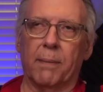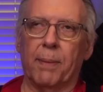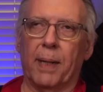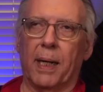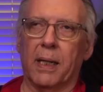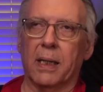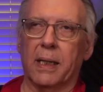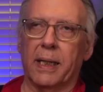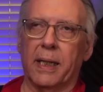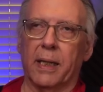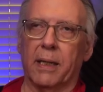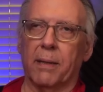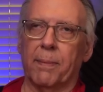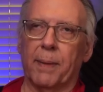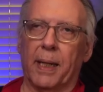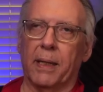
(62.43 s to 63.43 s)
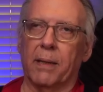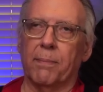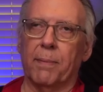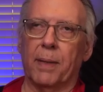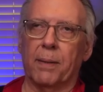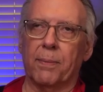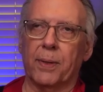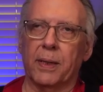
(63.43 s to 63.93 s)
about a gigabyte of
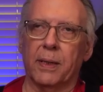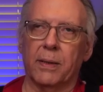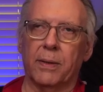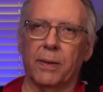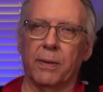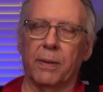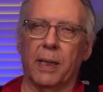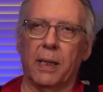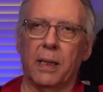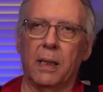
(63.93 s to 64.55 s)
memory to do it.